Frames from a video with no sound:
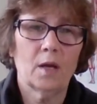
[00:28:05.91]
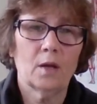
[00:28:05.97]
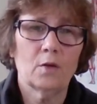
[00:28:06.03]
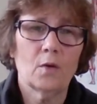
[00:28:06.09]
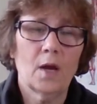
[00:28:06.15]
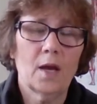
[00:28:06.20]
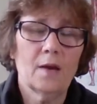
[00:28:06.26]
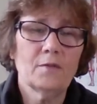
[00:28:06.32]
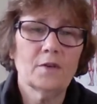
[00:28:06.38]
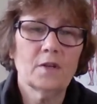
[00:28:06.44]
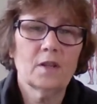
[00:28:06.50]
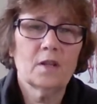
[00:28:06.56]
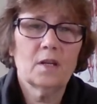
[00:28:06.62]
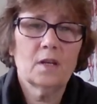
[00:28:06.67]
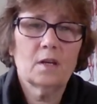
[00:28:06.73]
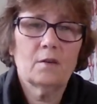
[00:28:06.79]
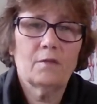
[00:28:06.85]
You have to
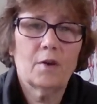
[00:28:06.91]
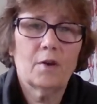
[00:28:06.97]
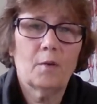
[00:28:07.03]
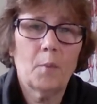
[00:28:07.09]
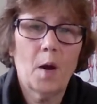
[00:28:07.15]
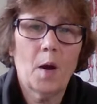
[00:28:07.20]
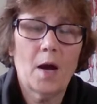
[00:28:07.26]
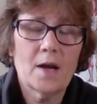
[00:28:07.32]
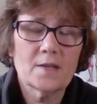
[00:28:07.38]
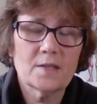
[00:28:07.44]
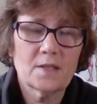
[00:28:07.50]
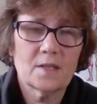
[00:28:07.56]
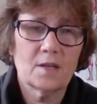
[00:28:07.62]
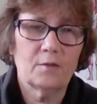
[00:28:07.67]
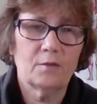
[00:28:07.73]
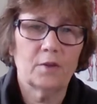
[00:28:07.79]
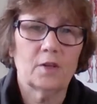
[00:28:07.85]
think of it
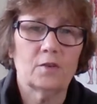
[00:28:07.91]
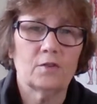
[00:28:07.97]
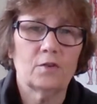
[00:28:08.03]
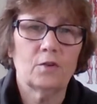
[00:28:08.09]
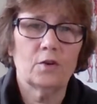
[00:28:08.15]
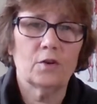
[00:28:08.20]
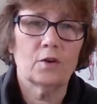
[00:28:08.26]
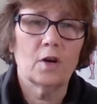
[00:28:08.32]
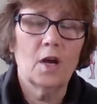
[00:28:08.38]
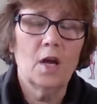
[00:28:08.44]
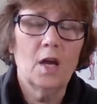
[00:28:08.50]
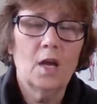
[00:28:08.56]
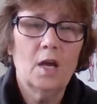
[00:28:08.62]
positively. So your